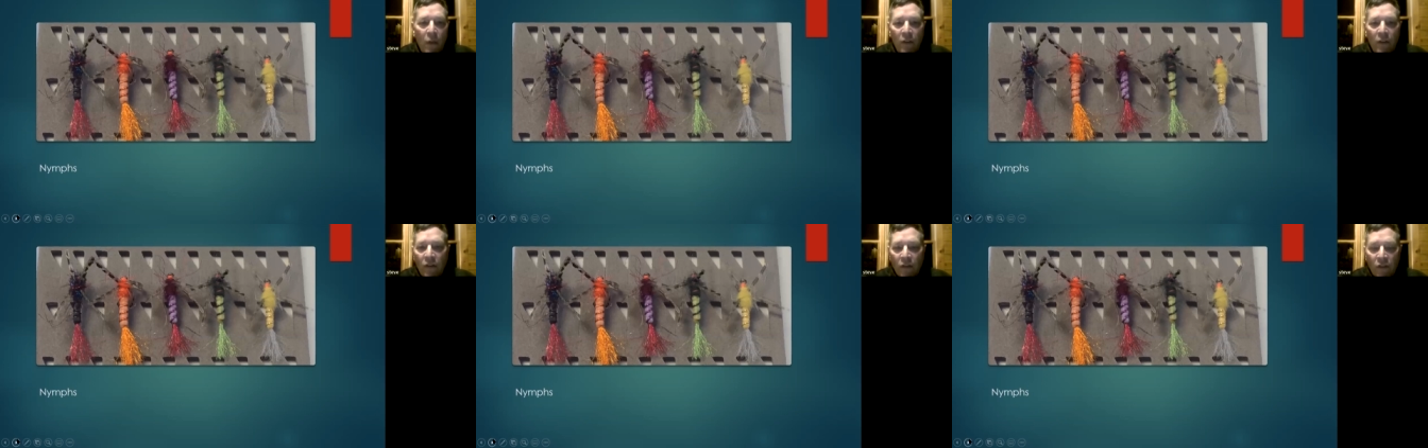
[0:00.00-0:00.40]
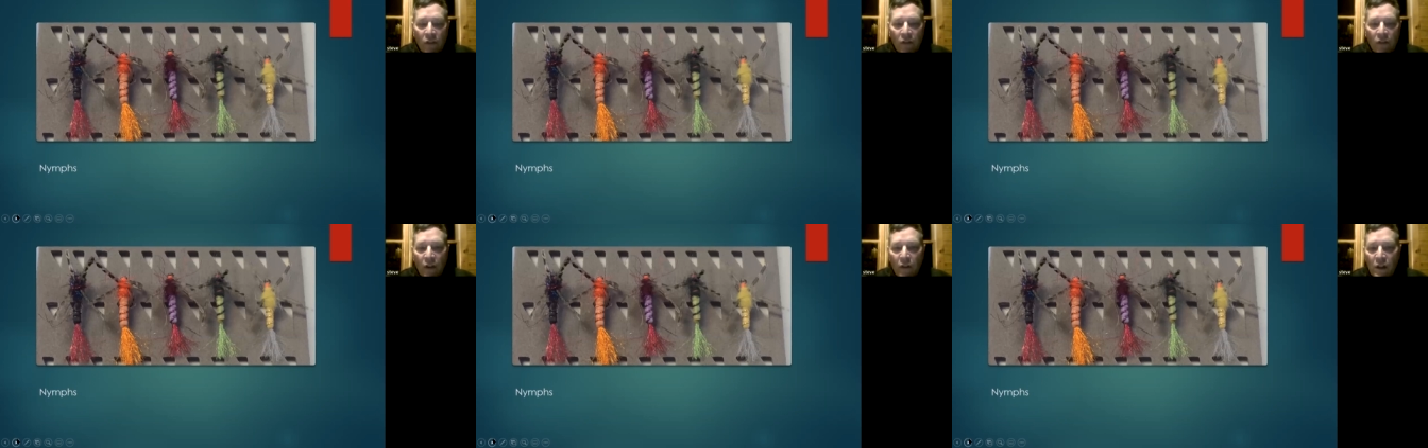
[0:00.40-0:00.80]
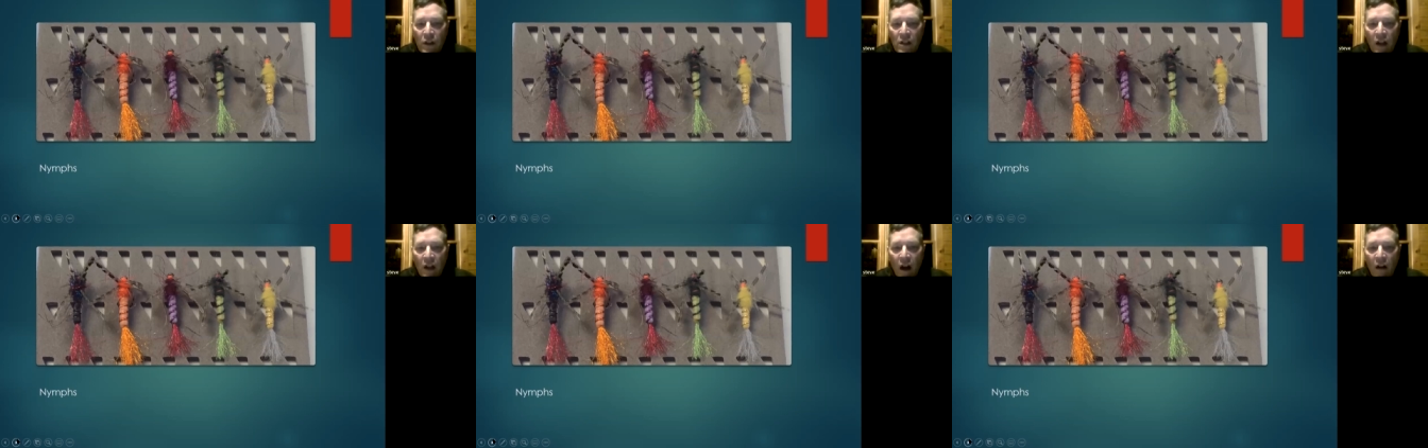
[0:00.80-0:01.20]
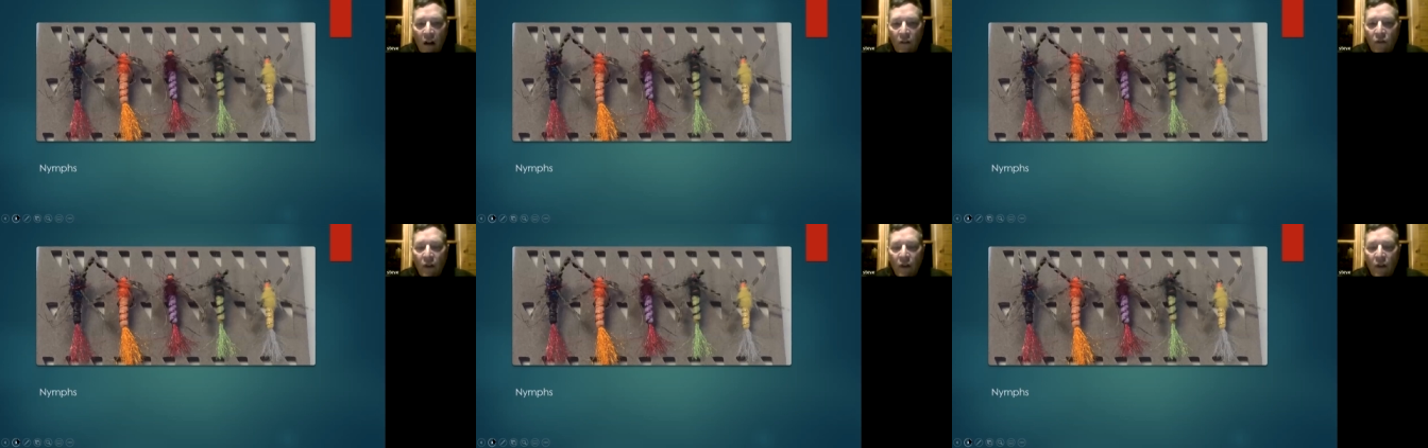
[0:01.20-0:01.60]
This is a series
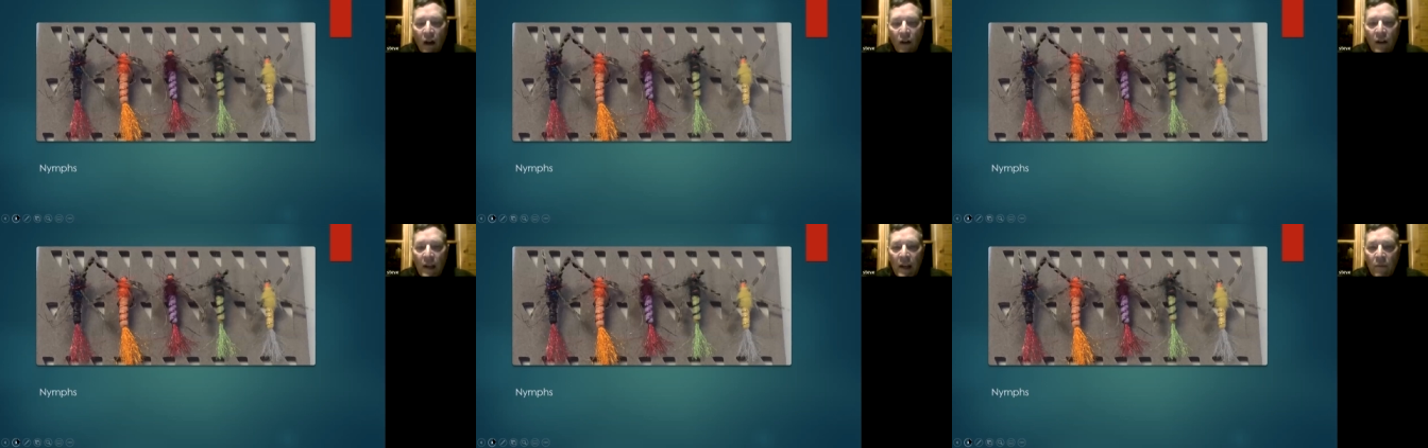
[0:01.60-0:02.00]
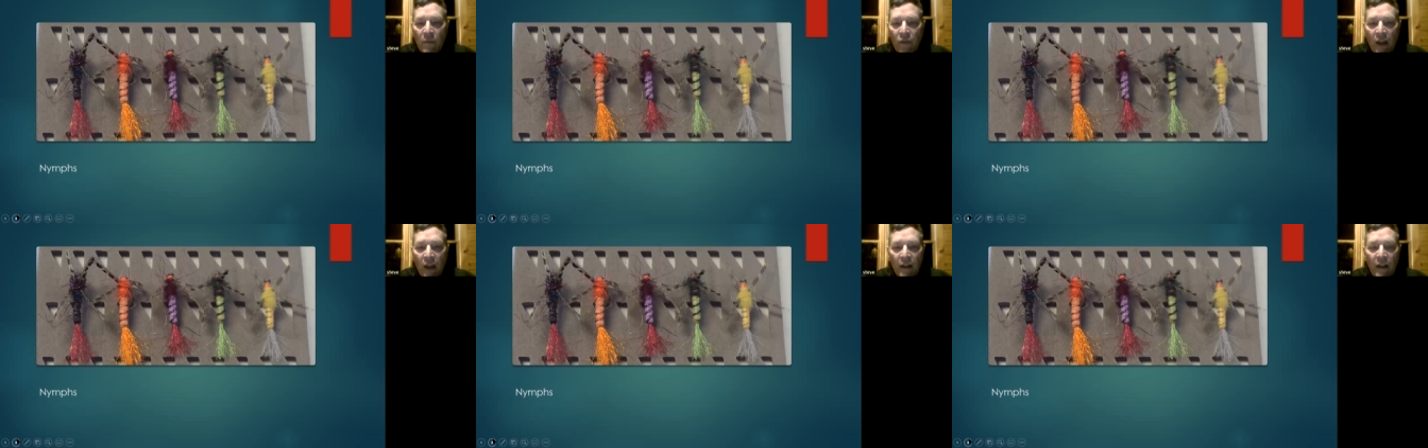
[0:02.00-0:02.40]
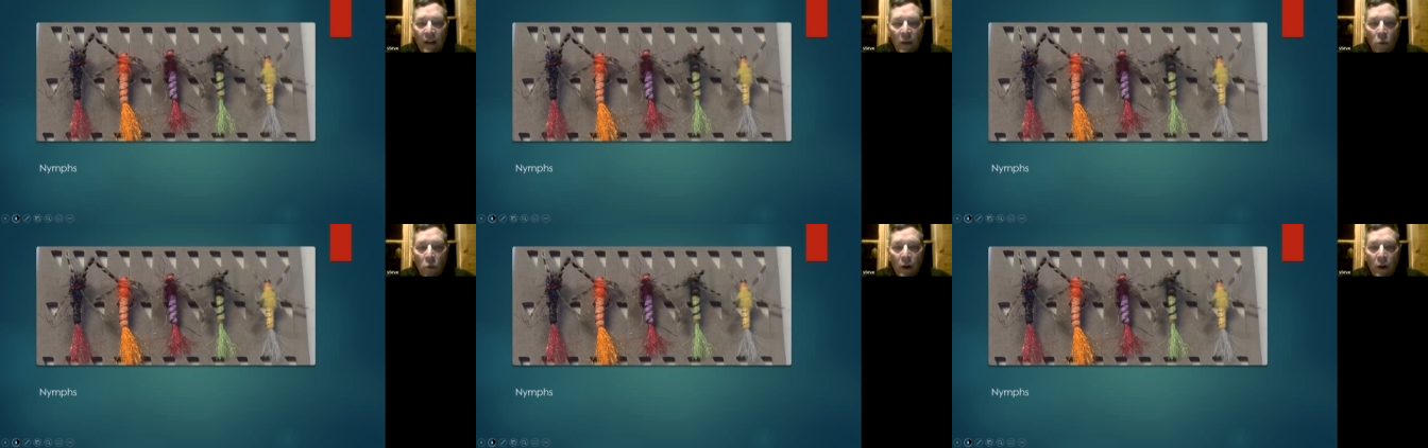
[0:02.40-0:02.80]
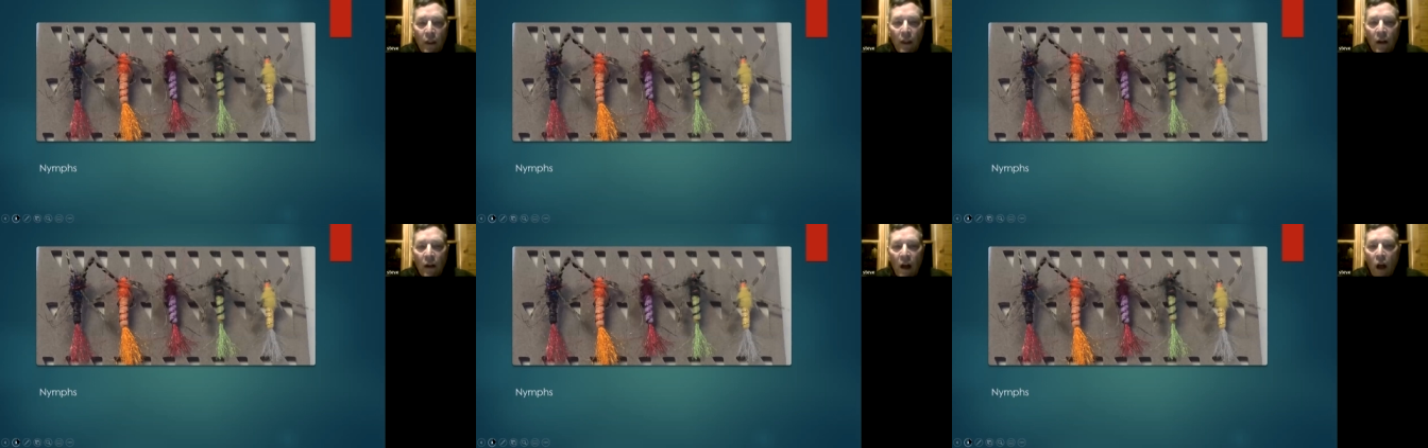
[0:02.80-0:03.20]
of nymphs I did
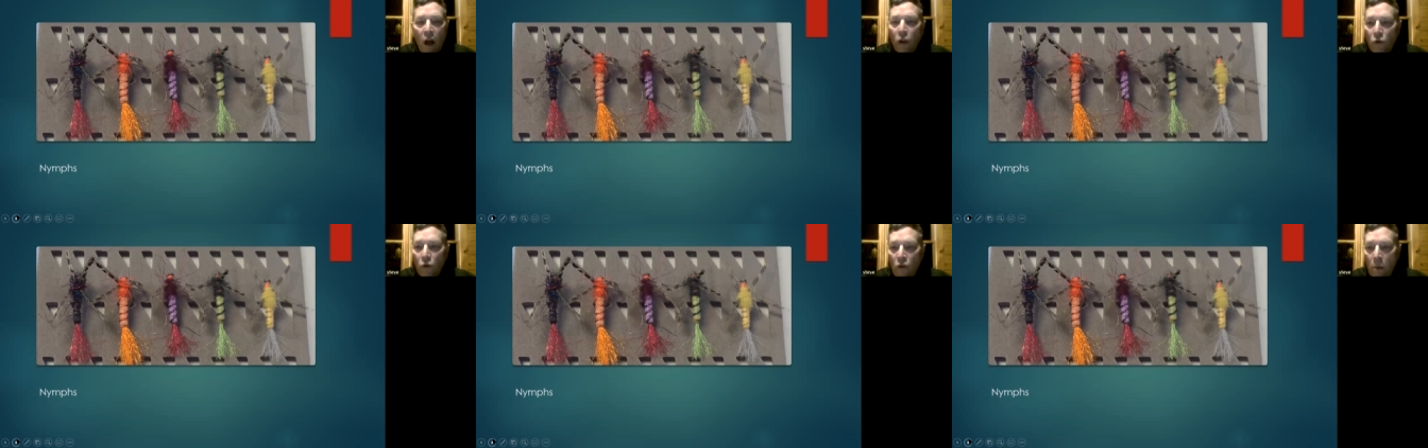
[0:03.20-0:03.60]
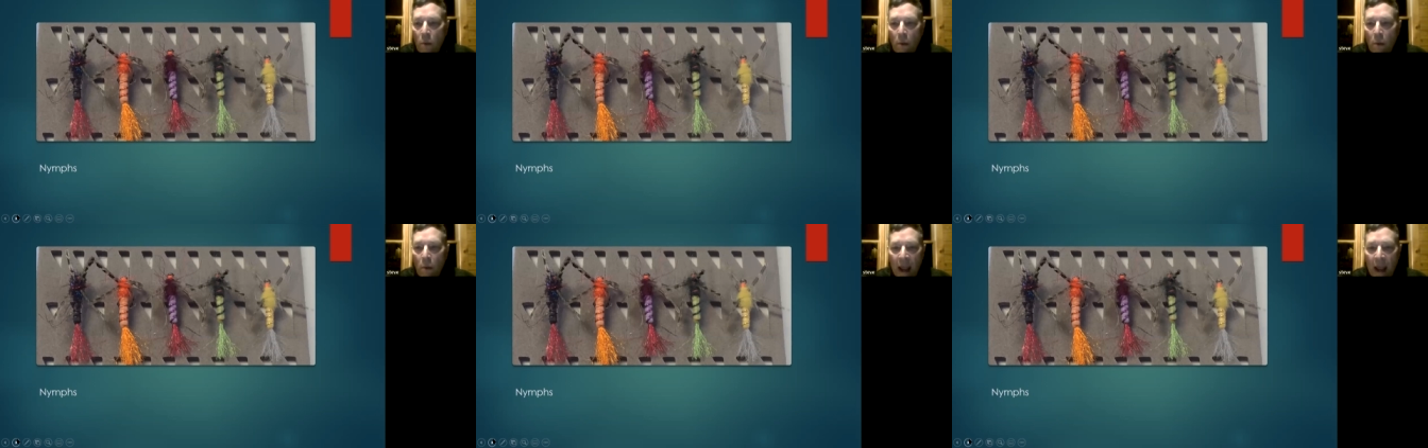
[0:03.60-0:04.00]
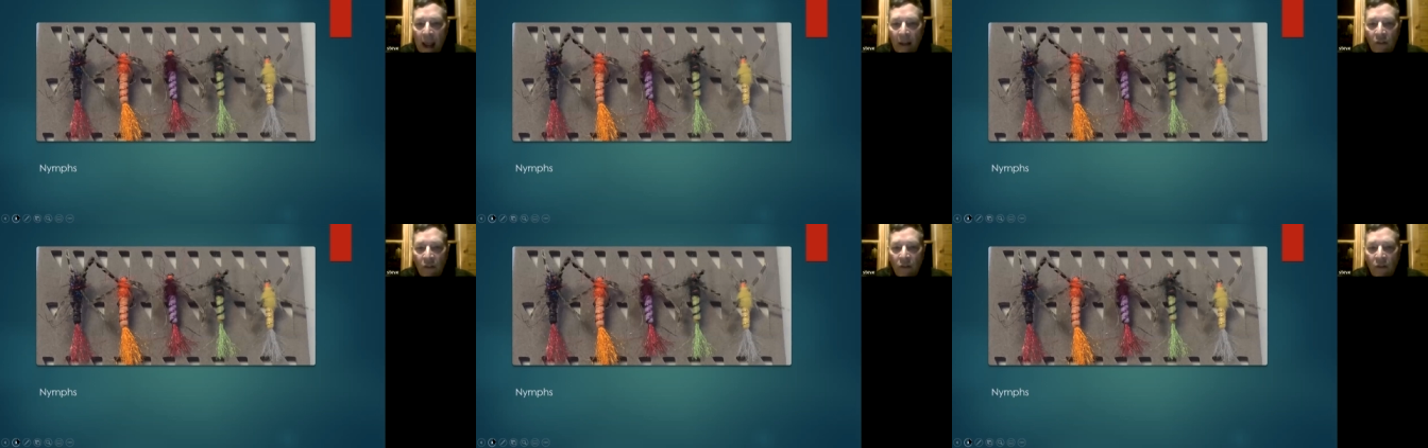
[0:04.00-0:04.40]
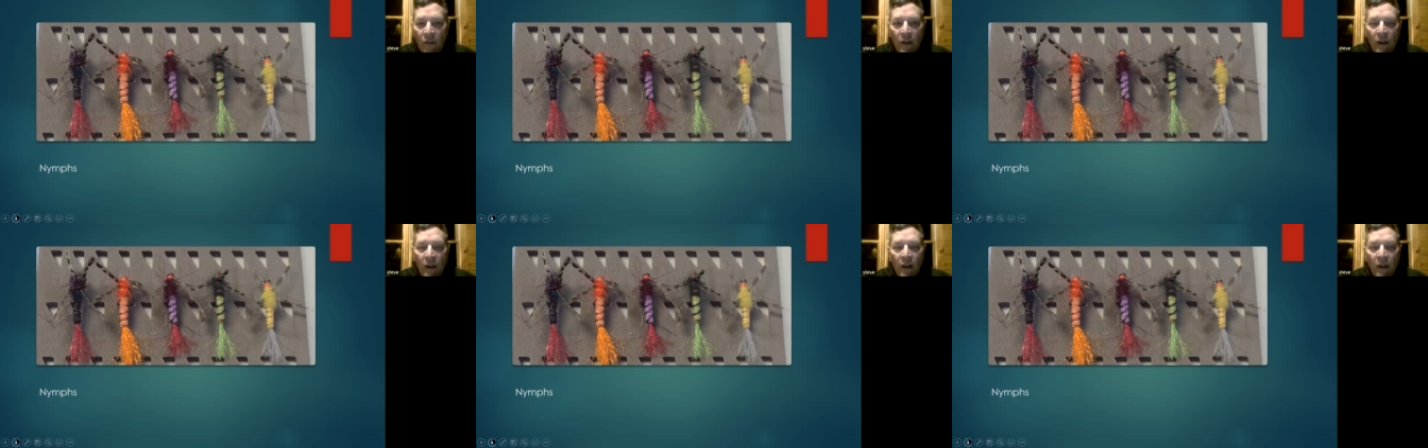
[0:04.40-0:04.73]
with colored rubber bands